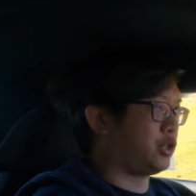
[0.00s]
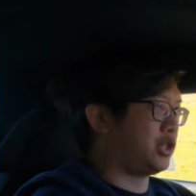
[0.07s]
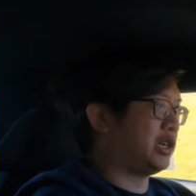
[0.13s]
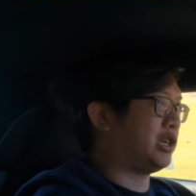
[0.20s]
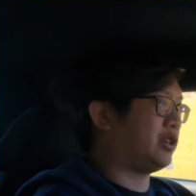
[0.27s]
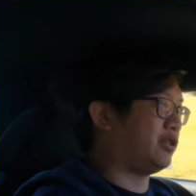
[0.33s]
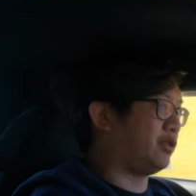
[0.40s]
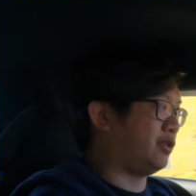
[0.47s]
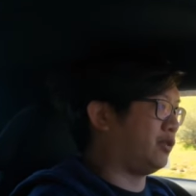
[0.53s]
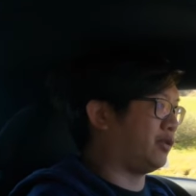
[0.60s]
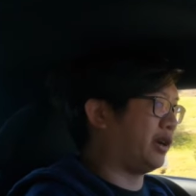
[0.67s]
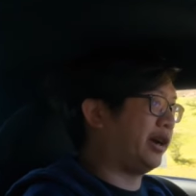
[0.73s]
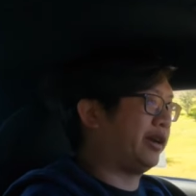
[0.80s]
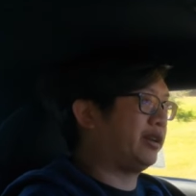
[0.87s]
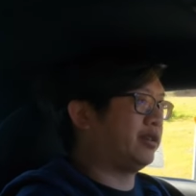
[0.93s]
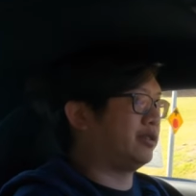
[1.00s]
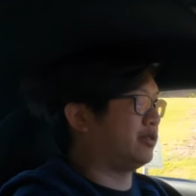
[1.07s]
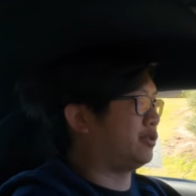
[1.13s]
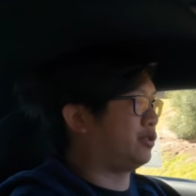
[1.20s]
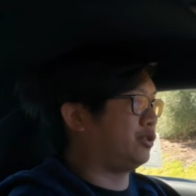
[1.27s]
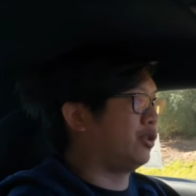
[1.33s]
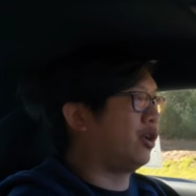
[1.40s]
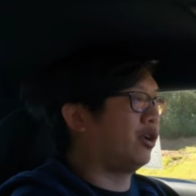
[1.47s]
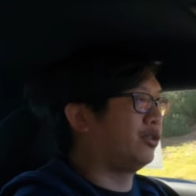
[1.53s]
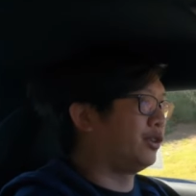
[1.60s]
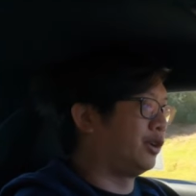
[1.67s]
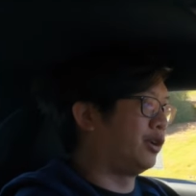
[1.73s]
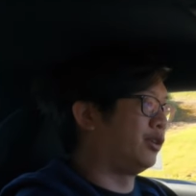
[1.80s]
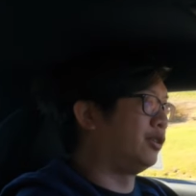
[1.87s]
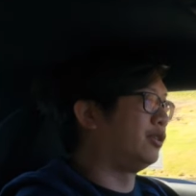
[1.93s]
gen, right, as you all
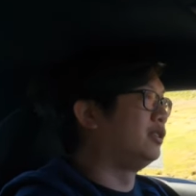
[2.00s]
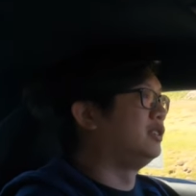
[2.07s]
know,